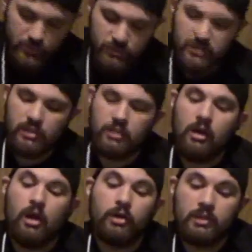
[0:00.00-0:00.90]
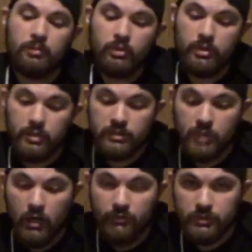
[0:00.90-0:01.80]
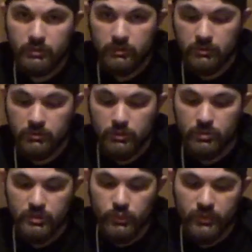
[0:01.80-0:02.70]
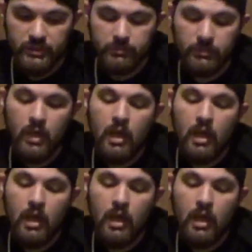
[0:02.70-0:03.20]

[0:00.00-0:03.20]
you see, they're not hard anymore. They're soft. You can squeeze them.